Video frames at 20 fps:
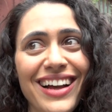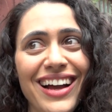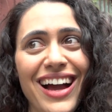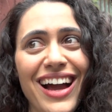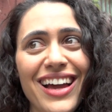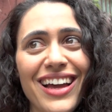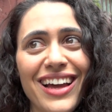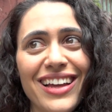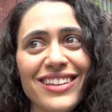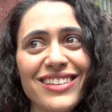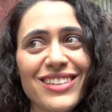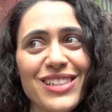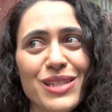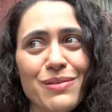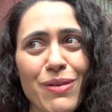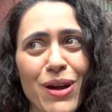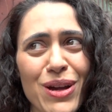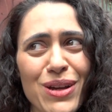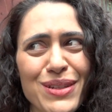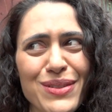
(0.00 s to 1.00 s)
I had
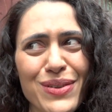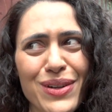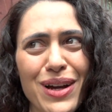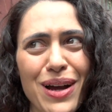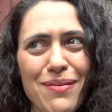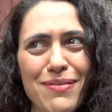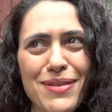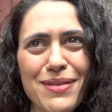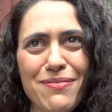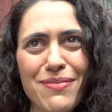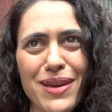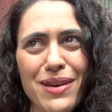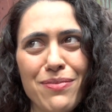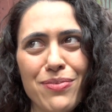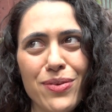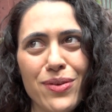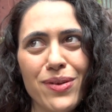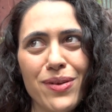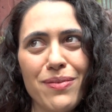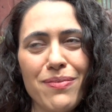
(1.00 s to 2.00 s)
spoken to a couple of
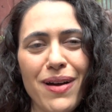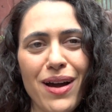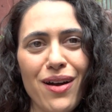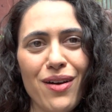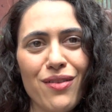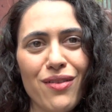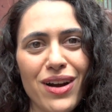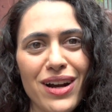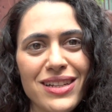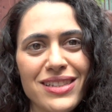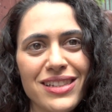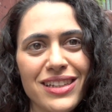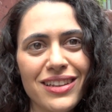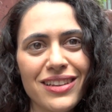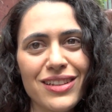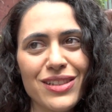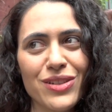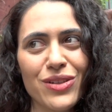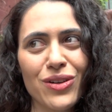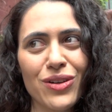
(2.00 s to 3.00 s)
people about writing
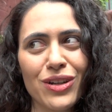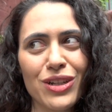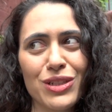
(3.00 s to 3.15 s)
the song